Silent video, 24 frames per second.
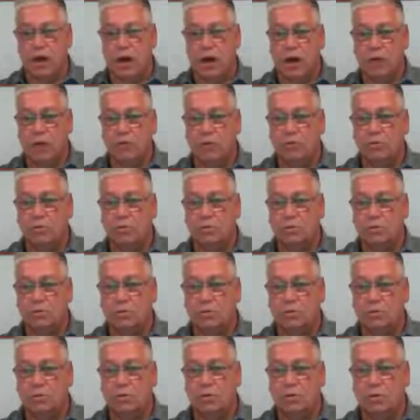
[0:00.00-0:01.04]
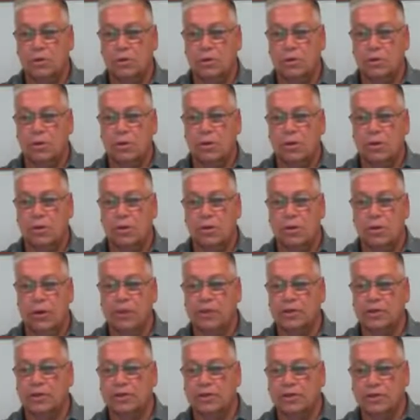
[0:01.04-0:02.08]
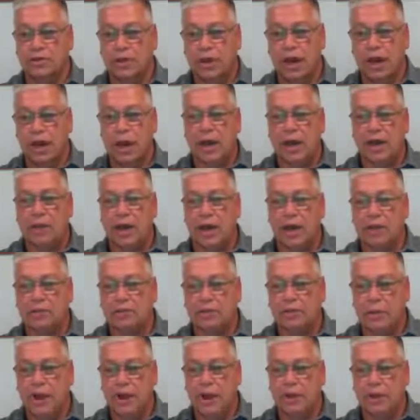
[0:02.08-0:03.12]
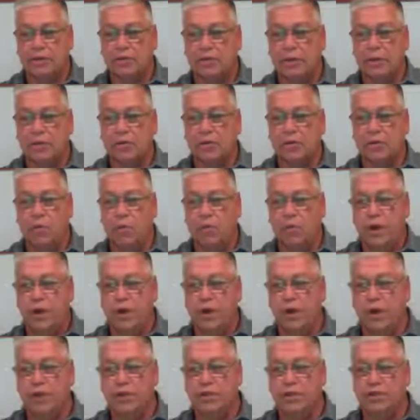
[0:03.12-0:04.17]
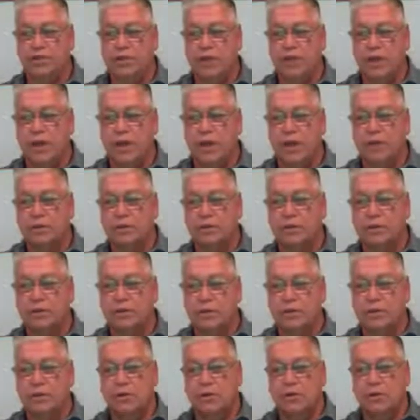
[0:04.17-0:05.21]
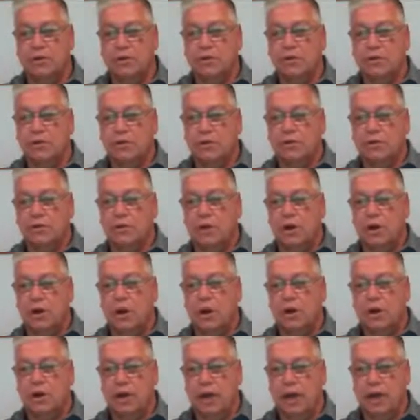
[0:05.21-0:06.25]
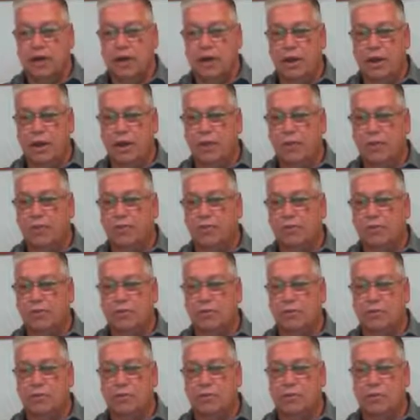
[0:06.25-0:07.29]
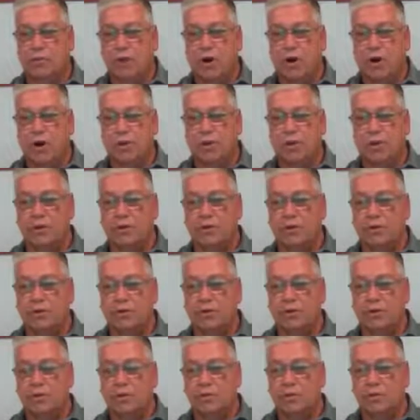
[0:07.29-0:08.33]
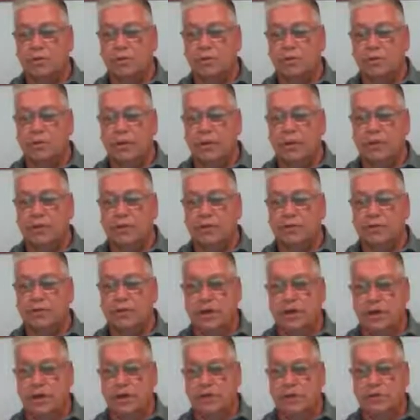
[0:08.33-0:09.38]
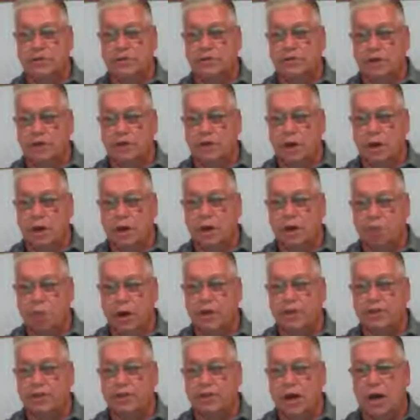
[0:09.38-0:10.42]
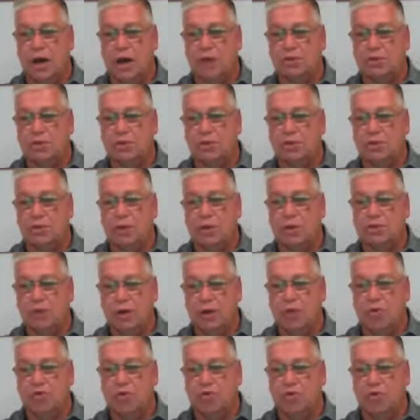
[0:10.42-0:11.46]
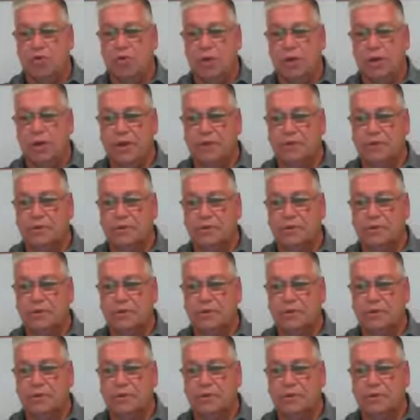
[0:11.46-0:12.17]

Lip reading: on. Yes, the guidelines are out there. We need to stay. Our county health department has done a great job of informing us,